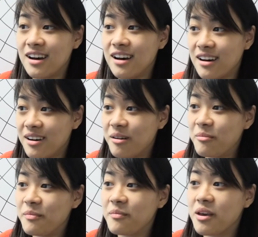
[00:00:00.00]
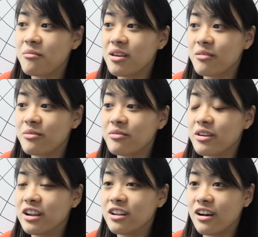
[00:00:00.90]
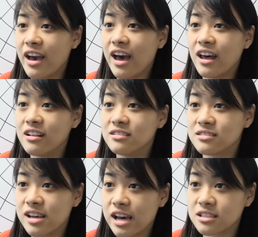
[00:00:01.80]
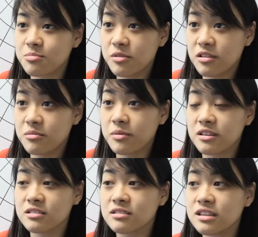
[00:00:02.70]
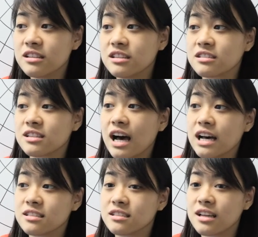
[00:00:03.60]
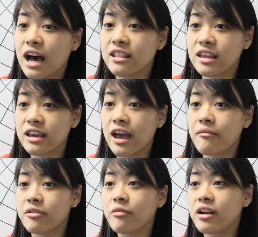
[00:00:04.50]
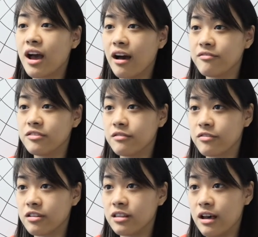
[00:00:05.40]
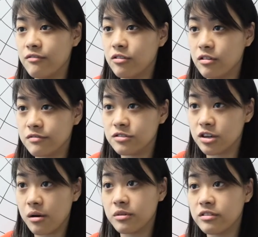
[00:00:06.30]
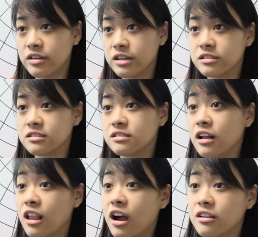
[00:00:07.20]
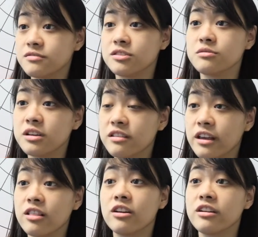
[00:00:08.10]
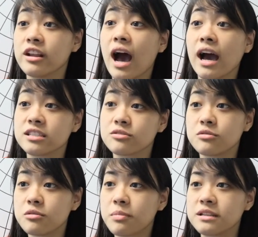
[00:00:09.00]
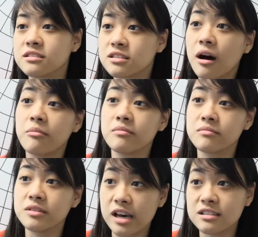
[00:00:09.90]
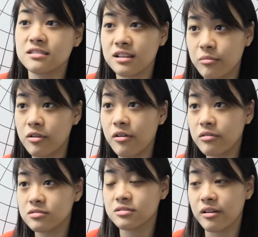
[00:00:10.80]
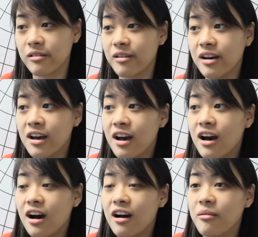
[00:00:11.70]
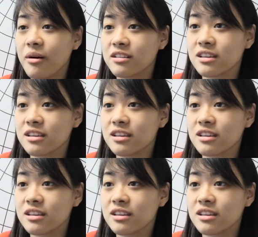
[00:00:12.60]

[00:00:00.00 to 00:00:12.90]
Um, maybe read ahead the textbook because in this class I think everyone have different level of geometry because a lot of students they learn the high school but some yes some no so um, I